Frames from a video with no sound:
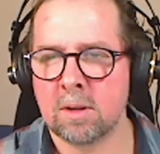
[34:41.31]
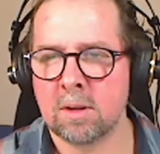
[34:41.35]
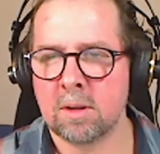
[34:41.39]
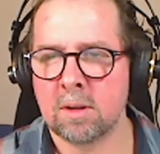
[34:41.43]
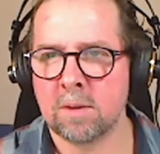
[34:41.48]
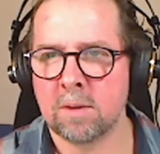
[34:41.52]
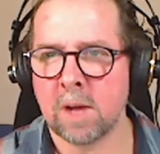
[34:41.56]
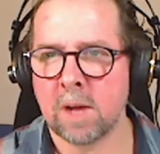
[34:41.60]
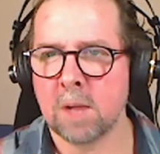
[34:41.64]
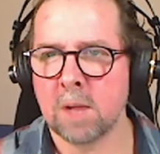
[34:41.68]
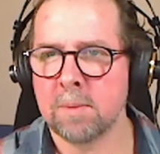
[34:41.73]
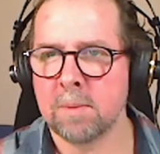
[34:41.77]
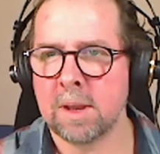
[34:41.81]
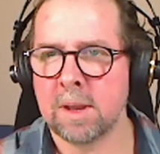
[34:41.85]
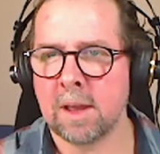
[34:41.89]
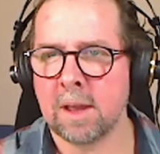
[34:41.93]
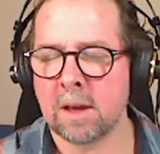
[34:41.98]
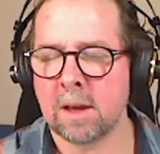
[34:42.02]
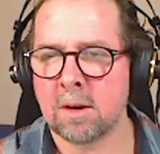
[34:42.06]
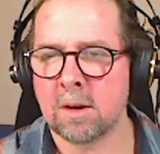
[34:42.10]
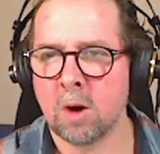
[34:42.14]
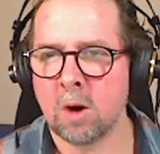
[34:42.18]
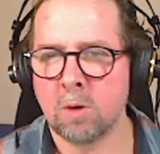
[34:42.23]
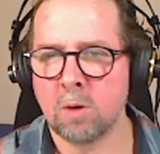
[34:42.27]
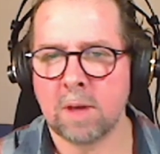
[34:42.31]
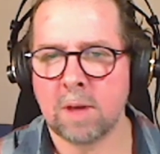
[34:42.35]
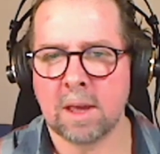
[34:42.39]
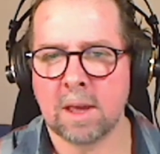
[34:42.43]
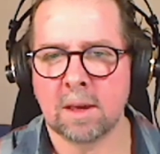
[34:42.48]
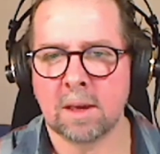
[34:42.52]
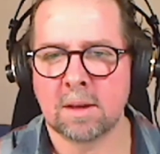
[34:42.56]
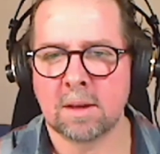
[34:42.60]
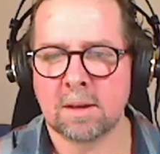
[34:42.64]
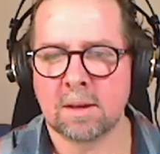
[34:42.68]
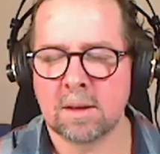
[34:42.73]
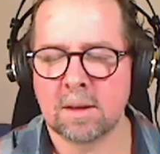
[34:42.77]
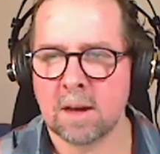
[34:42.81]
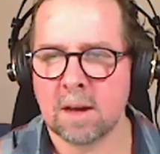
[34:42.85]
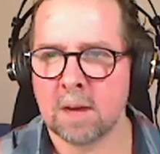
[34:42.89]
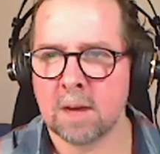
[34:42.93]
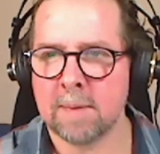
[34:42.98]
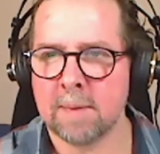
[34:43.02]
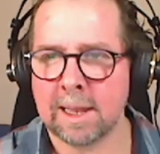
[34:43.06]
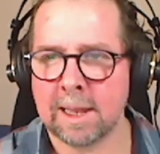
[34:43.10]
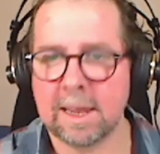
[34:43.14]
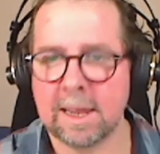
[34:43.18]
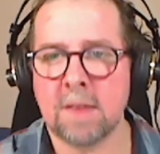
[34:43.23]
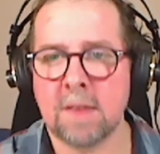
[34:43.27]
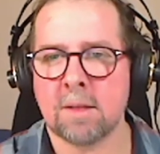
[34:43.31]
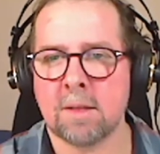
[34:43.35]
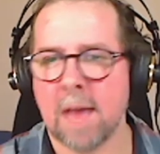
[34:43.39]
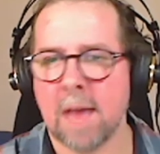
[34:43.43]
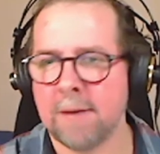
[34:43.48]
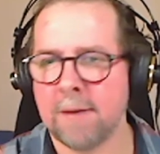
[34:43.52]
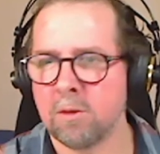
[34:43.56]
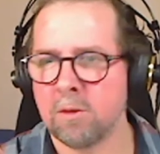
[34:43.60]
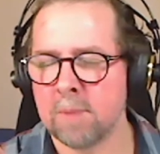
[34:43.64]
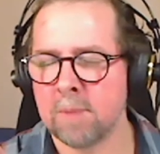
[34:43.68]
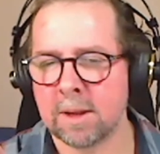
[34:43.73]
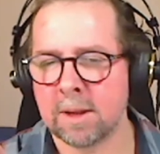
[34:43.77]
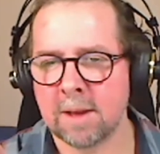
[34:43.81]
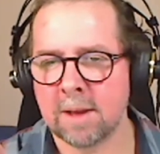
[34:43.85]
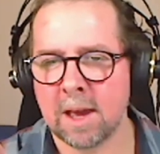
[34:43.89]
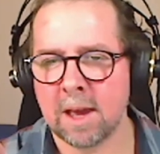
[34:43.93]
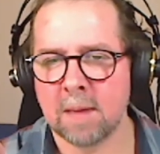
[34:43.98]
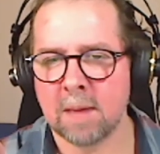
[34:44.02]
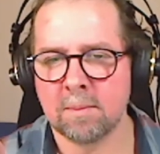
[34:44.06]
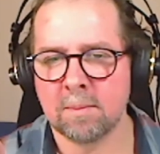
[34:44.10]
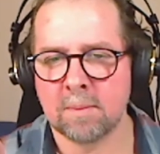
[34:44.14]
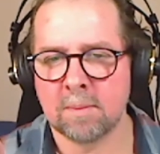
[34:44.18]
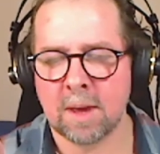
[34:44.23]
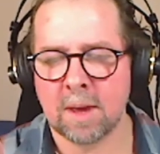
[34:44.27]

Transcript: development and coding at least half of my time,